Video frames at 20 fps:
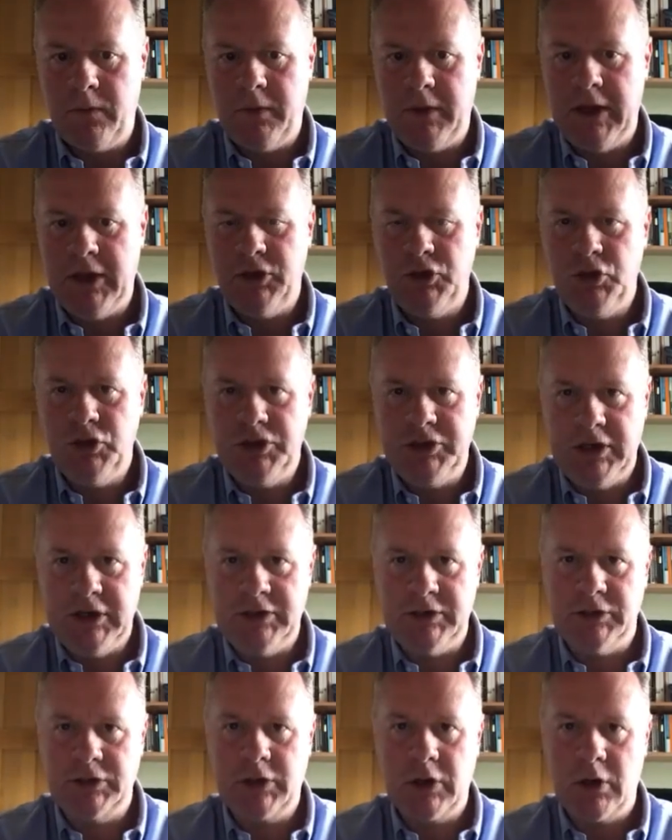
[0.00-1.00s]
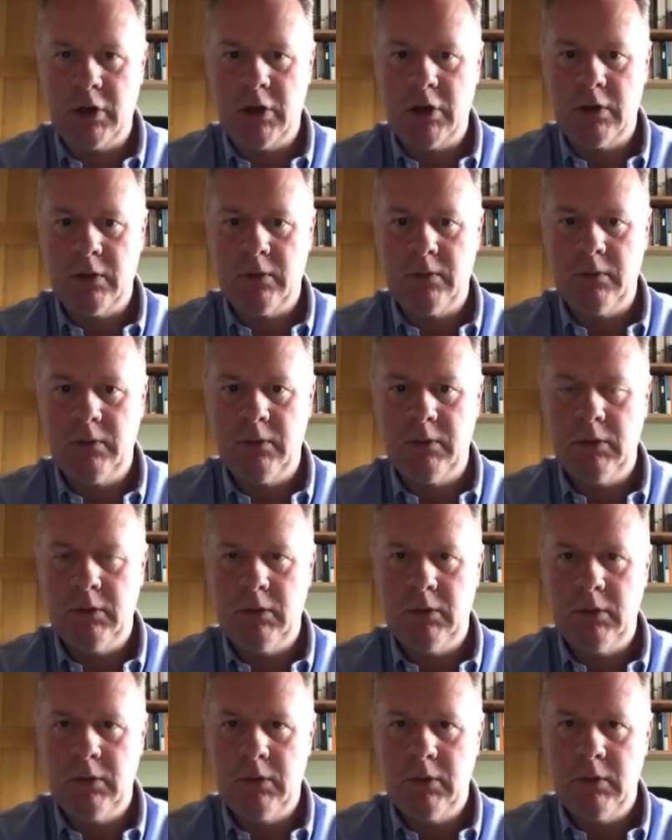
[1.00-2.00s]
They knew Jesus cared.
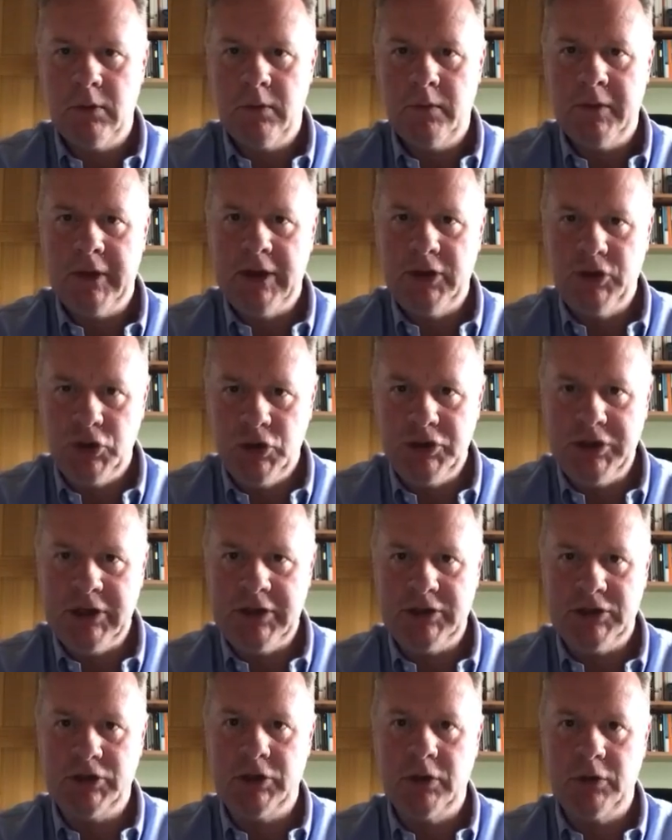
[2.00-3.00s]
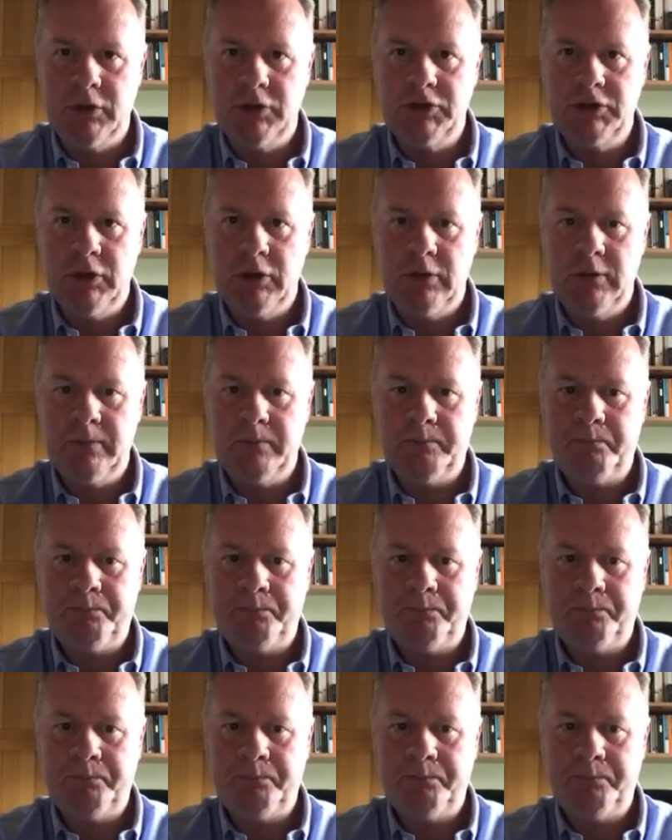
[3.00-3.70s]
They knew Jesus understood.